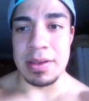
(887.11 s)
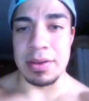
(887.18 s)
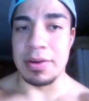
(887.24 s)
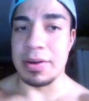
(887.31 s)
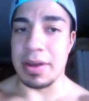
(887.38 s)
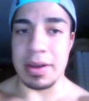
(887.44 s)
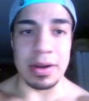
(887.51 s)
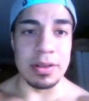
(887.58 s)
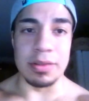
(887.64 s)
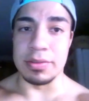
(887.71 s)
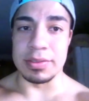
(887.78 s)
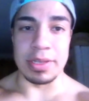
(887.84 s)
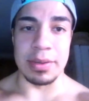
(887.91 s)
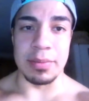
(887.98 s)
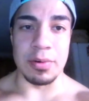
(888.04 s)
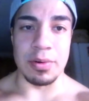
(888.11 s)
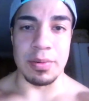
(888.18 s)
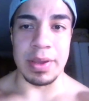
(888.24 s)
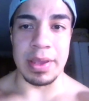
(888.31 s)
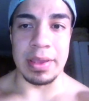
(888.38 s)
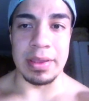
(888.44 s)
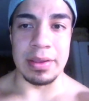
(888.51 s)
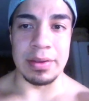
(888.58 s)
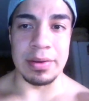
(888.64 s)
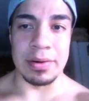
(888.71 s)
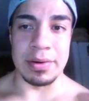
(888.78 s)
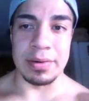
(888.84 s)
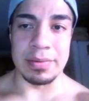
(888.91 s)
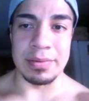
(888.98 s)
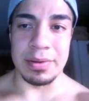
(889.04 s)
you're not gonna lose any more weight,
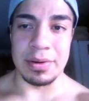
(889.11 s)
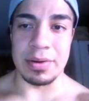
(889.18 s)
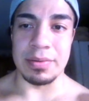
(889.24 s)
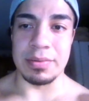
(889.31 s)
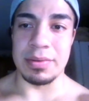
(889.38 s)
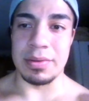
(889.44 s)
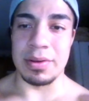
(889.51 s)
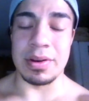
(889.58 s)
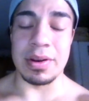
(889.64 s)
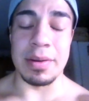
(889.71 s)
or you're